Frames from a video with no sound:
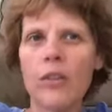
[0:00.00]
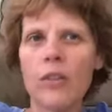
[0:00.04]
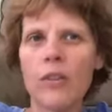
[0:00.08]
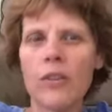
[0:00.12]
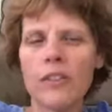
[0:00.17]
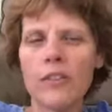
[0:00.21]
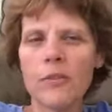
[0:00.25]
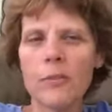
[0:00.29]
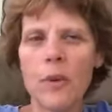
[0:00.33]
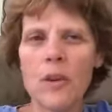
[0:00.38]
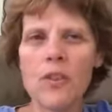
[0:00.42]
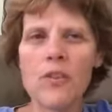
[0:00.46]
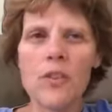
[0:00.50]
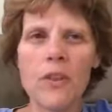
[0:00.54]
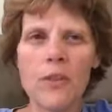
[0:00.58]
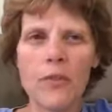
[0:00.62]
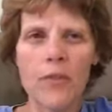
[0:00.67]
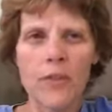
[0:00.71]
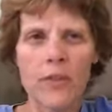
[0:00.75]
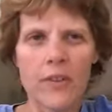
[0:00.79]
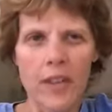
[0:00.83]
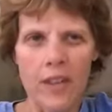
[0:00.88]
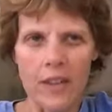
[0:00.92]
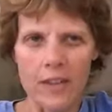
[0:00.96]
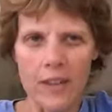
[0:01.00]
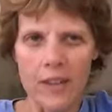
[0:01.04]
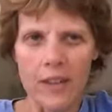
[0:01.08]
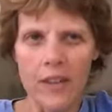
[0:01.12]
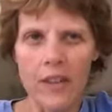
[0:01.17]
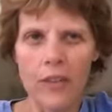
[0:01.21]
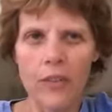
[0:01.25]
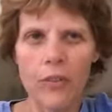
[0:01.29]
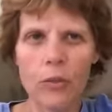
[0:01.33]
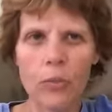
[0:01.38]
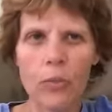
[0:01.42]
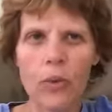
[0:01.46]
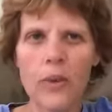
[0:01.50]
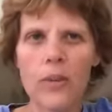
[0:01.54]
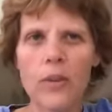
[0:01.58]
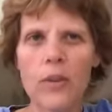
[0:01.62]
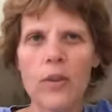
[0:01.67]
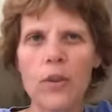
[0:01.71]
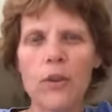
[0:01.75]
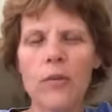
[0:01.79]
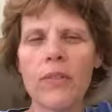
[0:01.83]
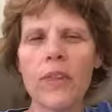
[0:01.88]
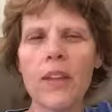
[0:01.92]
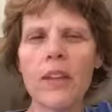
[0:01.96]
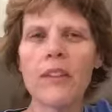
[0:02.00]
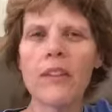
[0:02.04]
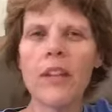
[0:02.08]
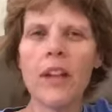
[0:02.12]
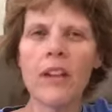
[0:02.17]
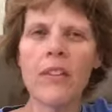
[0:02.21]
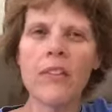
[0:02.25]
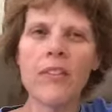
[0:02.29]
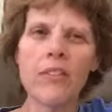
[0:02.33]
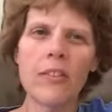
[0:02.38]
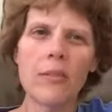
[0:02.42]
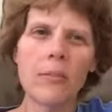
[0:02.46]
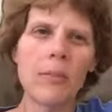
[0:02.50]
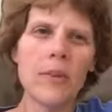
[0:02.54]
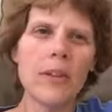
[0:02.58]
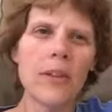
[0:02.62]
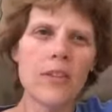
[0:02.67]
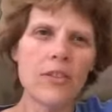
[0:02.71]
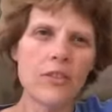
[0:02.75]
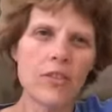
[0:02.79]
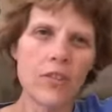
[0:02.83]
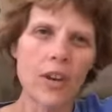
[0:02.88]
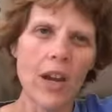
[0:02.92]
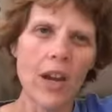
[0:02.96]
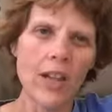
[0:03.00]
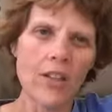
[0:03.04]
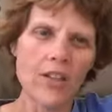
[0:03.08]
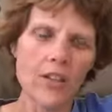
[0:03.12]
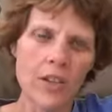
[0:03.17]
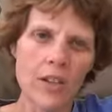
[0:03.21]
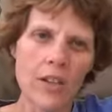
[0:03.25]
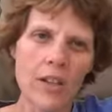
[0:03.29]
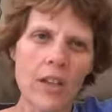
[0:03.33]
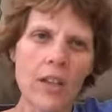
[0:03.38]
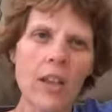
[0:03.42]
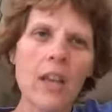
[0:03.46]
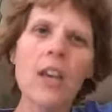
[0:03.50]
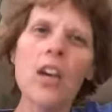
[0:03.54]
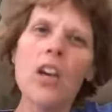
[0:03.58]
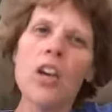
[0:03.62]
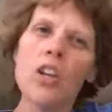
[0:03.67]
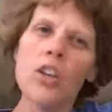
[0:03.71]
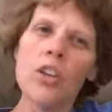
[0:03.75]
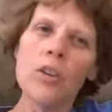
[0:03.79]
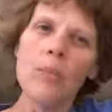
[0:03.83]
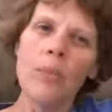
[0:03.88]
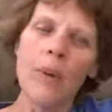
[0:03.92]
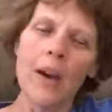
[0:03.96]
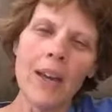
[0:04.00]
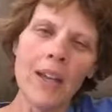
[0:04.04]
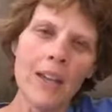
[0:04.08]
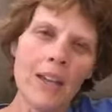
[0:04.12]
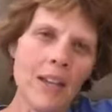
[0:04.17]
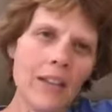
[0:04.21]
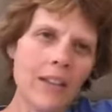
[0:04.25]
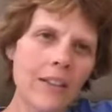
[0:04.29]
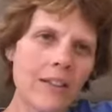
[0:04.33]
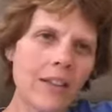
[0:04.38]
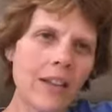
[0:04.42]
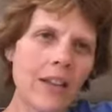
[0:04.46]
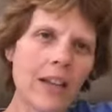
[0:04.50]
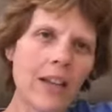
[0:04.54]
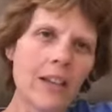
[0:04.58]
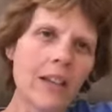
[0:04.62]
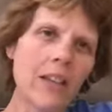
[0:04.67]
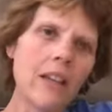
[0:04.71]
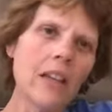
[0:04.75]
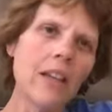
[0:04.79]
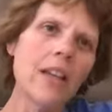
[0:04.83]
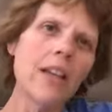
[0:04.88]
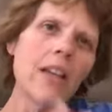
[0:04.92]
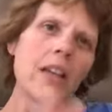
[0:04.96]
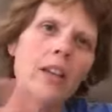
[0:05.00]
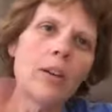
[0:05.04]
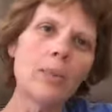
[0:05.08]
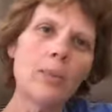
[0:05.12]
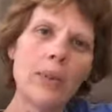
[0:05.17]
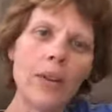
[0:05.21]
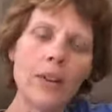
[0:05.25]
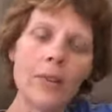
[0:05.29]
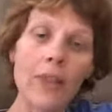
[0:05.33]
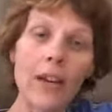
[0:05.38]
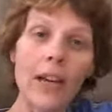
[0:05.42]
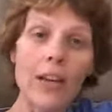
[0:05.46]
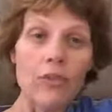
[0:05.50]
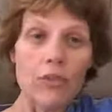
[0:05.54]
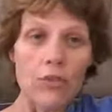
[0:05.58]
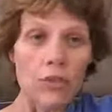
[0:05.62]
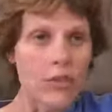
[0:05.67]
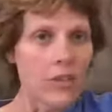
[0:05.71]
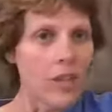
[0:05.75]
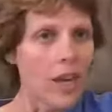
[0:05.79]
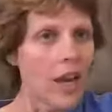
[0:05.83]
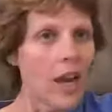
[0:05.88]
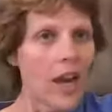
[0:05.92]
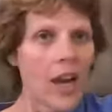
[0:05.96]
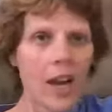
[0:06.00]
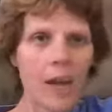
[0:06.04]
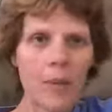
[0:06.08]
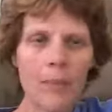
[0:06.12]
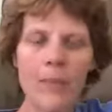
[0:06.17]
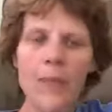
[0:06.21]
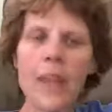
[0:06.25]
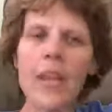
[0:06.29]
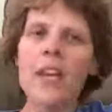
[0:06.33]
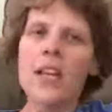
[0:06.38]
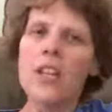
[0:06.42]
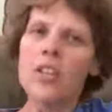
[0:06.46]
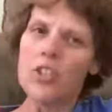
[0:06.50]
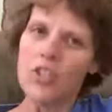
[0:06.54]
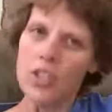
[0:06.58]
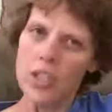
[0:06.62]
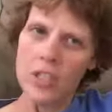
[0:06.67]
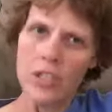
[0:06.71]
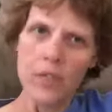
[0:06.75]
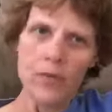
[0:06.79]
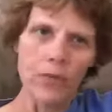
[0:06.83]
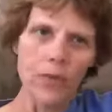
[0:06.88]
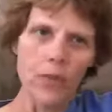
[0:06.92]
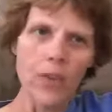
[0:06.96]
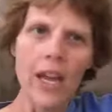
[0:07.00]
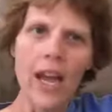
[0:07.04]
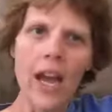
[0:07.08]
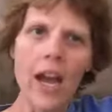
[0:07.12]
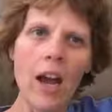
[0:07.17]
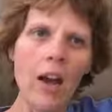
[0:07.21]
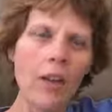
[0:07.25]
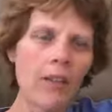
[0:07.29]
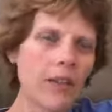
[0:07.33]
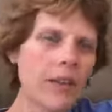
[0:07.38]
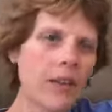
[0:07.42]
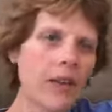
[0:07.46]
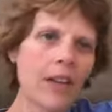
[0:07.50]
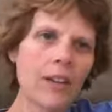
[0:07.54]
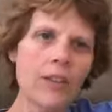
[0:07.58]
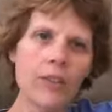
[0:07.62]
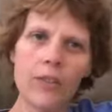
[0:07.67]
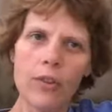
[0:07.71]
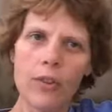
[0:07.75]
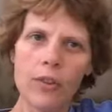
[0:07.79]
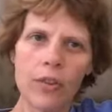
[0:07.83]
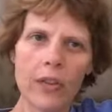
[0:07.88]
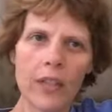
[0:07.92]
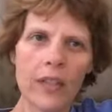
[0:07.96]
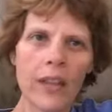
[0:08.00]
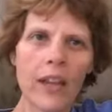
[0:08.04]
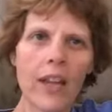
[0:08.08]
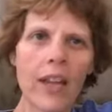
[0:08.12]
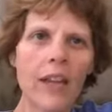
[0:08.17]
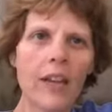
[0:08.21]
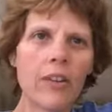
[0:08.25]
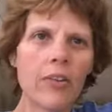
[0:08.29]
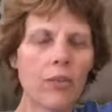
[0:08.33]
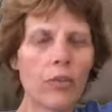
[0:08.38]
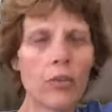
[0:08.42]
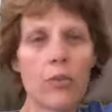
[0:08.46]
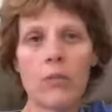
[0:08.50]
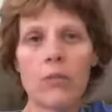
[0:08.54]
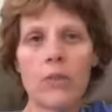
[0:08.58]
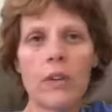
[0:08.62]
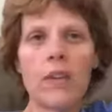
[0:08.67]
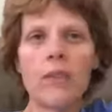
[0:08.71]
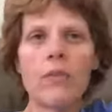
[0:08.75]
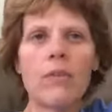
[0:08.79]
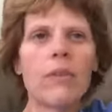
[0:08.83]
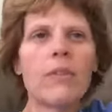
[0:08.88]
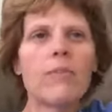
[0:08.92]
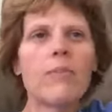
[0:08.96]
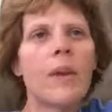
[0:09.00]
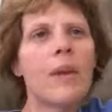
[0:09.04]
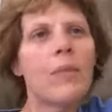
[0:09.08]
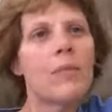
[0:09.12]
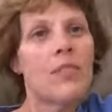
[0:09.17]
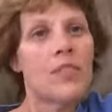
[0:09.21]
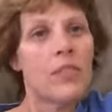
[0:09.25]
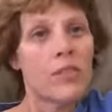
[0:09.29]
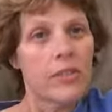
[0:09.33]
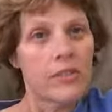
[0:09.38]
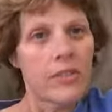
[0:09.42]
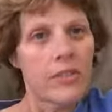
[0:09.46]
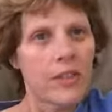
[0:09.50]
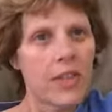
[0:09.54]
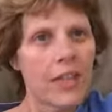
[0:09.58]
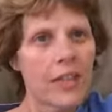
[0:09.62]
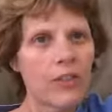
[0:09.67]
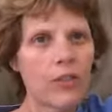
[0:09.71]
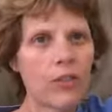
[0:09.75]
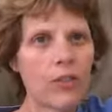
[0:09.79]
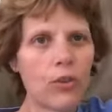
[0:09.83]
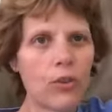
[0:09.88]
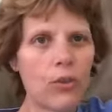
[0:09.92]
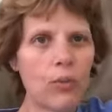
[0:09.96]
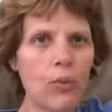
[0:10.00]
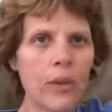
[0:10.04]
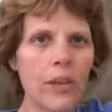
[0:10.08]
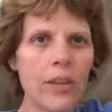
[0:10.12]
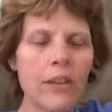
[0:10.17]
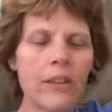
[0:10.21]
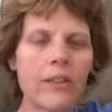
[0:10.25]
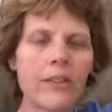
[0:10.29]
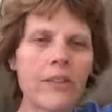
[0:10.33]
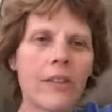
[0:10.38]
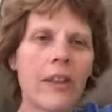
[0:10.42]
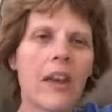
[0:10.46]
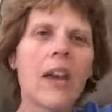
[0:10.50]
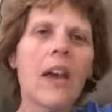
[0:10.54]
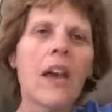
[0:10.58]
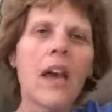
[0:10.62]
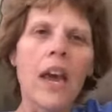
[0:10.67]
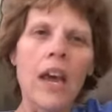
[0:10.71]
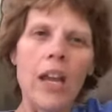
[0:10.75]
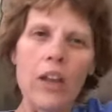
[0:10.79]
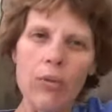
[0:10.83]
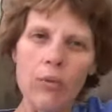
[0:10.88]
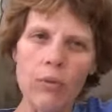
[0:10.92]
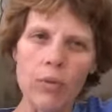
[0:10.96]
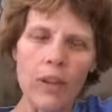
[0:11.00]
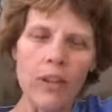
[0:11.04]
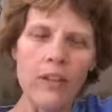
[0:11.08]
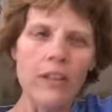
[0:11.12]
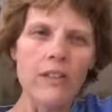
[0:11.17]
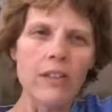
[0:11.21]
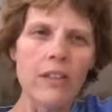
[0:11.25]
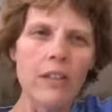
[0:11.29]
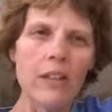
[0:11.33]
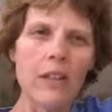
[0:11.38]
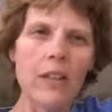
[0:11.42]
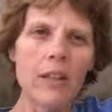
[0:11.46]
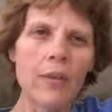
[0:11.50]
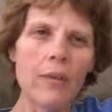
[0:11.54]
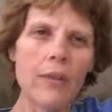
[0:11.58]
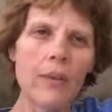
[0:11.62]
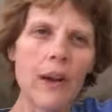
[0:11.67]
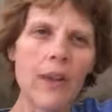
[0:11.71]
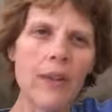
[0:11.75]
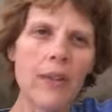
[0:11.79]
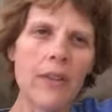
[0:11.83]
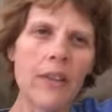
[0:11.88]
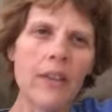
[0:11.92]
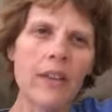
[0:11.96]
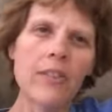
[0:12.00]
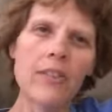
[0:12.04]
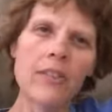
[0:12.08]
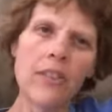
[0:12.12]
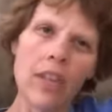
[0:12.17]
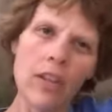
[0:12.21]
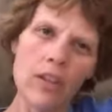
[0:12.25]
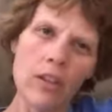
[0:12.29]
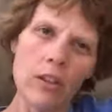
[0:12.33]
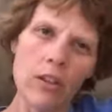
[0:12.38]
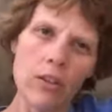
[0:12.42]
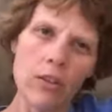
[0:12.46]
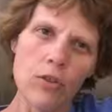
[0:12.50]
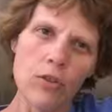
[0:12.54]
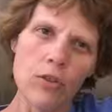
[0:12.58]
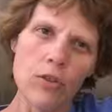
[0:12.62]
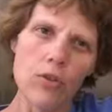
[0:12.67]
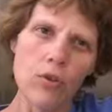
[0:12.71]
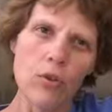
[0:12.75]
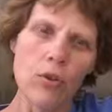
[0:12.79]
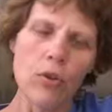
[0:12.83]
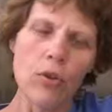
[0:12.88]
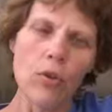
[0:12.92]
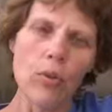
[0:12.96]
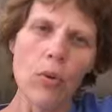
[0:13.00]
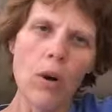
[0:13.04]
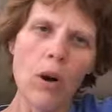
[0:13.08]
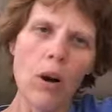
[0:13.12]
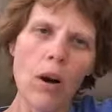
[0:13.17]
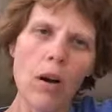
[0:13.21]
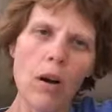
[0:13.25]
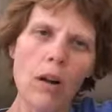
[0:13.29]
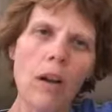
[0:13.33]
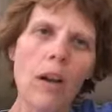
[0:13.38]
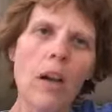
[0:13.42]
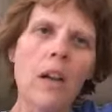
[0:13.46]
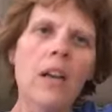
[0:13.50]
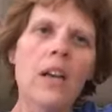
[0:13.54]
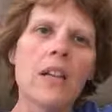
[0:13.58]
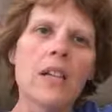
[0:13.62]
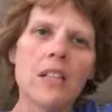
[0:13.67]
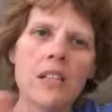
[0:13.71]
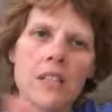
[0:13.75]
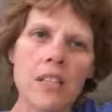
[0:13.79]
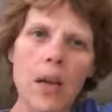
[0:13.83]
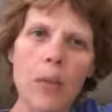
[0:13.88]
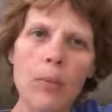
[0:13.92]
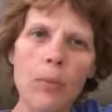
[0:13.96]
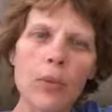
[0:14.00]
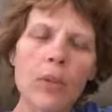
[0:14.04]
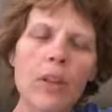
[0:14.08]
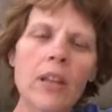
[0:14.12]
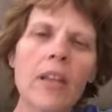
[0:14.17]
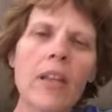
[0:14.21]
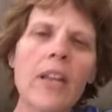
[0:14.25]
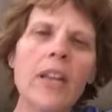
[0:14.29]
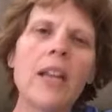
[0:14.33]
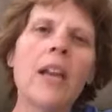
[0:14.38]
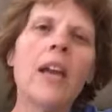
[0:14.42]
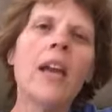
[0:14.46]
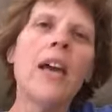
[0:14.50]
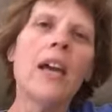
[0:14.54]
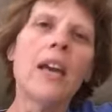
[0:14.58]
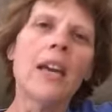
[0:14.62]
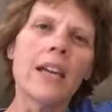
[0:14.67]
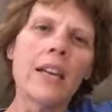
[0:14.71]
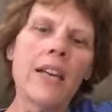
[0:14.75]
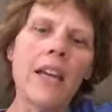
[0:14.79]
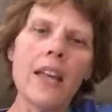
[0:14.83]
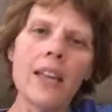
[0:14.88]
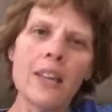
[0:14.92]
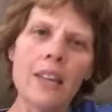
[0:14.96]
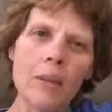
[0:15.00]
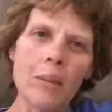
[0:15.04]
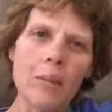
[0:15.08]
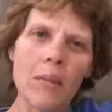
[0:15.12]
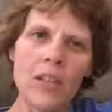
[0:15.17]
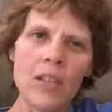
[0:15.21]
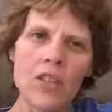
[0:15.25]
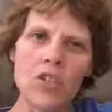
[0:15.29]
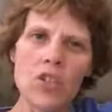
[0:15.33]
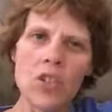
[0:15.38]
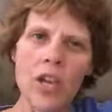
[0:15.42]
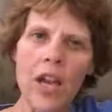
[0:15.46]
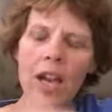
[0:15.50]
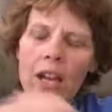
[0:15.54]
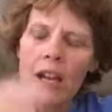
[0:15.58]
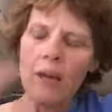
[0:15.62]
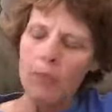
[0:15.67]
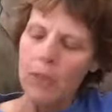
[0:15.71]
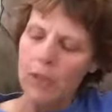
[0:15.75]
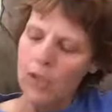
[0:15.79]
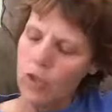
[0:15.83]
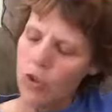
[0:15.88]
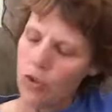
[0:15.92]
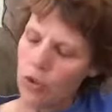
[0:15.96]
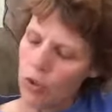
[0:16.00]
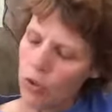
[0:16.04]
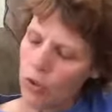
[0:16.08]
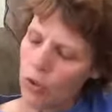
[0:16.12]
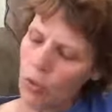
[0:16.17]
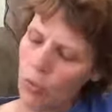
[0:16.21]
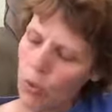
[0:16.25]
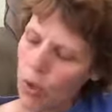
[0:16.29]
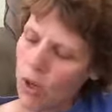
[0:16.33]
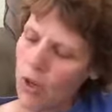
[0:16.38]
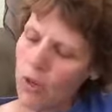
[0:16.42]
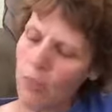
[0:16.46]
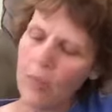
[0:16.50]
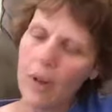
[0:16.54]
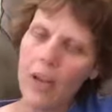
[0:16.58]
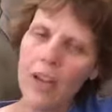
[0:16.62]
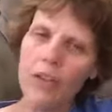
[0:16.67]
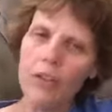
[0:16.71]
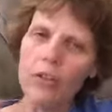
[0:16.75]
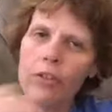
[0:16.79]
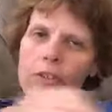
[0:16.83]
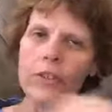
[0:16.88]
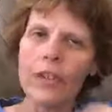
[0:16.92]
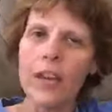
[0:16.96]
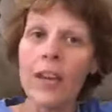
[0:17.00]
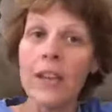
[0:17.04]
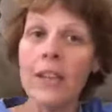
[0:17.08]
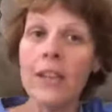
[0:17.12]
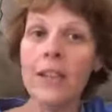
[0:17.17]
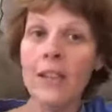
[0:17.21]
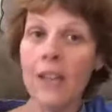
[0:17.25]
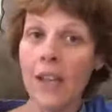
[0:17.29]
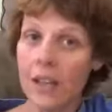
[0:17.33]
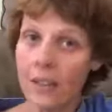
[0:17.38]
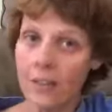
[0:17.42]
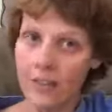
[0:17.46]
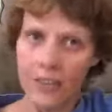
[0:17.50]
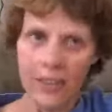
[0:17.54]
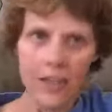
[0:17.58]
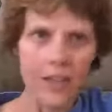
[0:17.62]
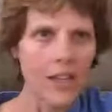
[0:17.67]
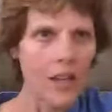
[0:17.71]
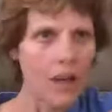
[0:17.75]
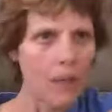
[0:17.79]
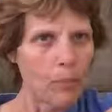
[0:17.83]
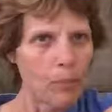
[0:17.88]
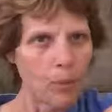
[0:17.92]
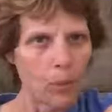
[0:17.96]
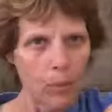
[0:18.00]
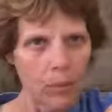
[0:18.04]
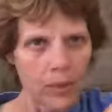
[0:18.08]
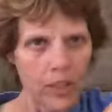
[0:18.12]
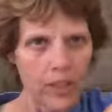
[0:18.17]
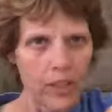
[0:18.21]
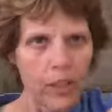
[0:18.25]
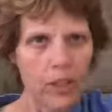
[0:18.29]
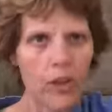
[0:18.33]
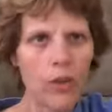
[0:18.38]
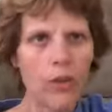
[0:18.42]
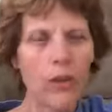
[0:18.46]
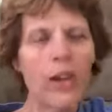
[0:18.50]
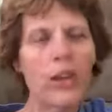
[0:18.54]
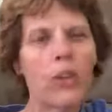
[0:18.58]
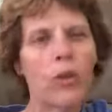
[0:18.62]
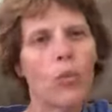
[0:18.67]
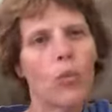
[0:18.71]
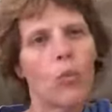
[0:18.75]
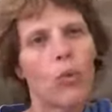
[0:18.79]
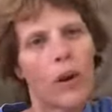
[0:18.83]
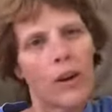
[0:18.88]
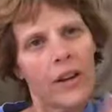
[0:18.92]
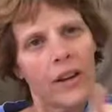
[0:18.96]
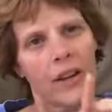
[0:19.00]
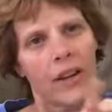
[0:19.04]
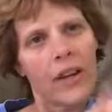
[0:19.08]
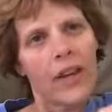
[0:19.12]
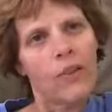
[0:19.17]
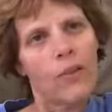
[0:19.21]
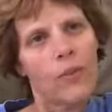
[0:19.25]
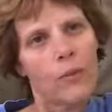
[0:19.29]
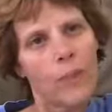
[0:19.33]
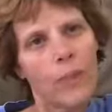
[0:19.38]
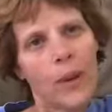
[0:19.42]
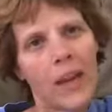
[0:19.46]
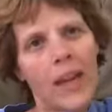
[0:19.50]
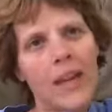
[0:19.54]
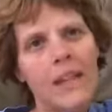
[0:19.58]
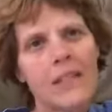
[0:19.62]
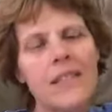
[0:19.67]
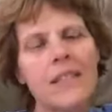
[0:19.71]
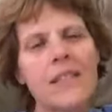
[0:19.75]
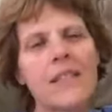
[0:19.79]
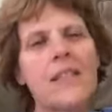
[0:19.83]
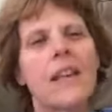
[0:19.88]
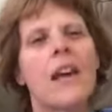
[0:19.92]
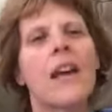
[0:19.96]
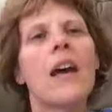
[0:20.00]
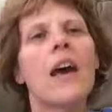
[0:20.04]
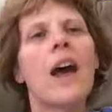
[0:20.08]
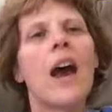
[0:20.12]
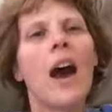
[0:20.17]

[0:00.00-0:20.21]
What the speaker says: And especially if you take the kids with you, if that tends to be a distraction, you might need to take a little bit of extra time just for now, the next 30 days, or even maybe just the next 2 weeks, and you really solidify things. Take a little shorter walk separately, get them in check, make sure they're walking by your side nicely, not pulling you, and they're walking at your pace.